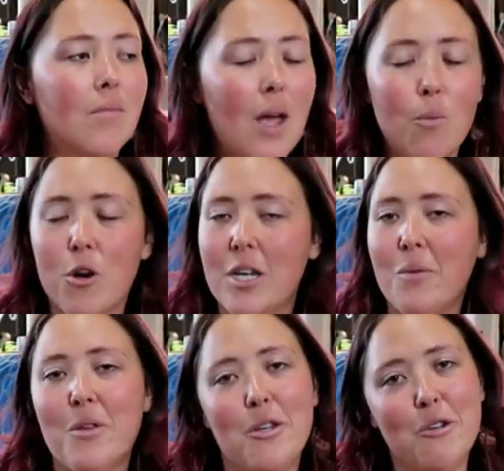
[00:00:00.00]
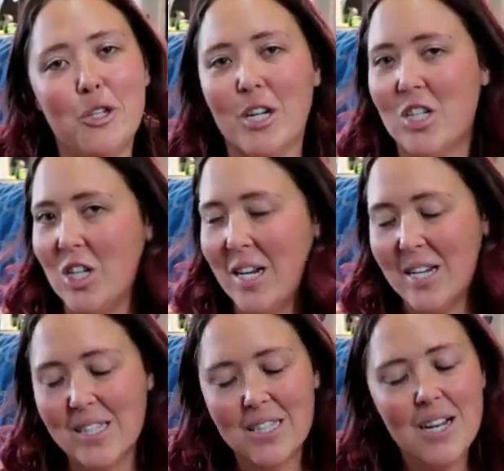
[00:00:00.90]
I'm working with a
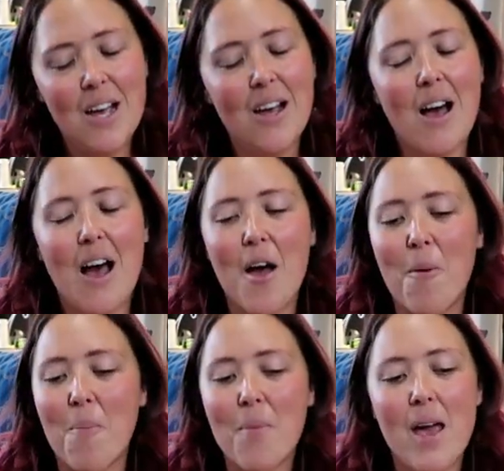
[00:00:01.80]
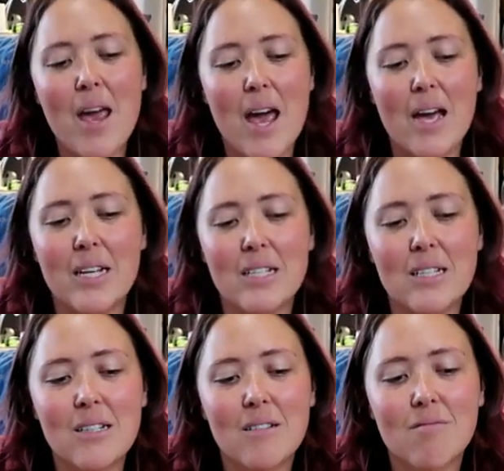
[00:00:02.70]
nutritionist, um, and
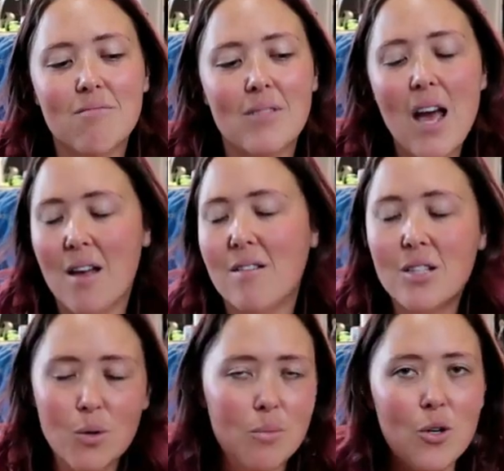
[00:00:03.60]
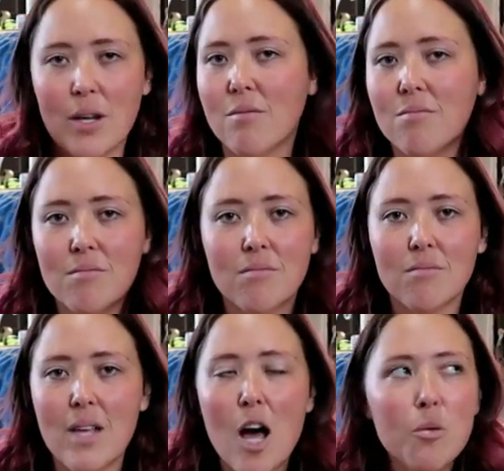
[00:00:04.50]
yeah, that's what I'm doing.
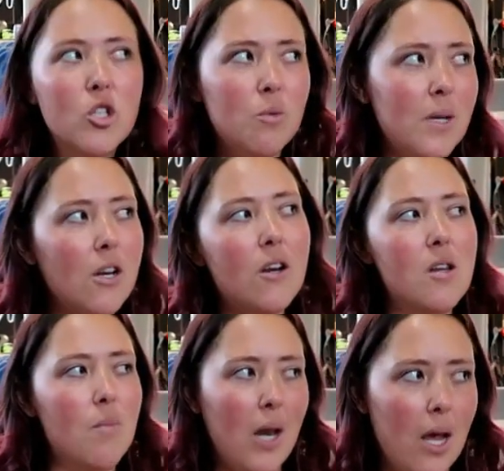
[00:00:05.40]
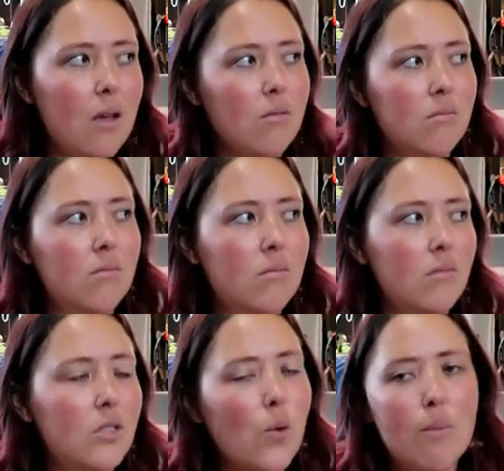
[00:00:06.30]
Albert should be here any minute.
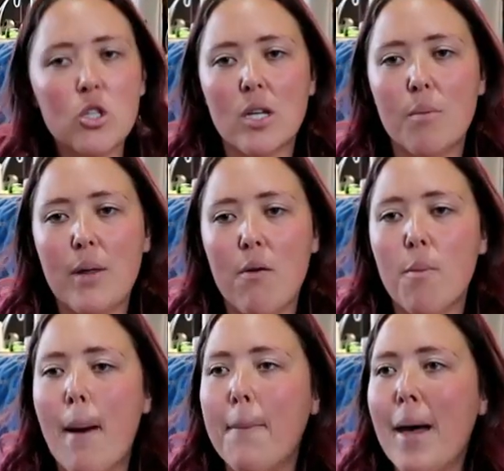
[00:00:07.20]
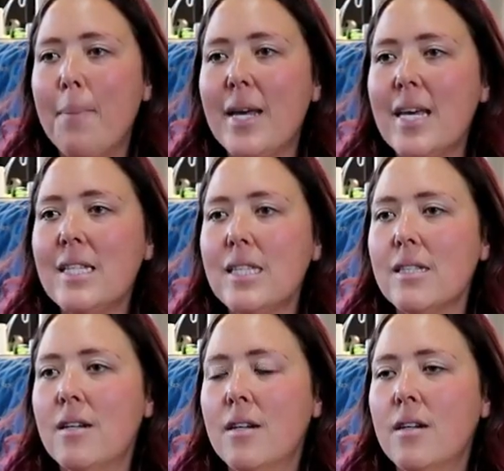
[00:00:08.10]
So I'm just gonna play with my puppies.
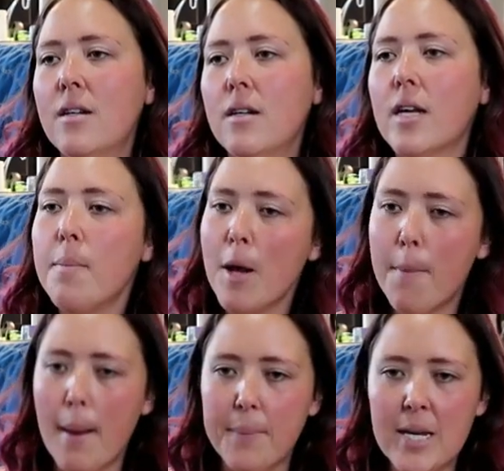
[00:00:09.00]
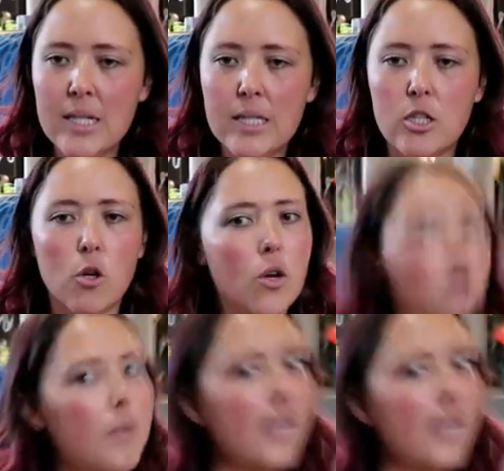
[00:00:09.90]
Come here, puppies. Don't knock my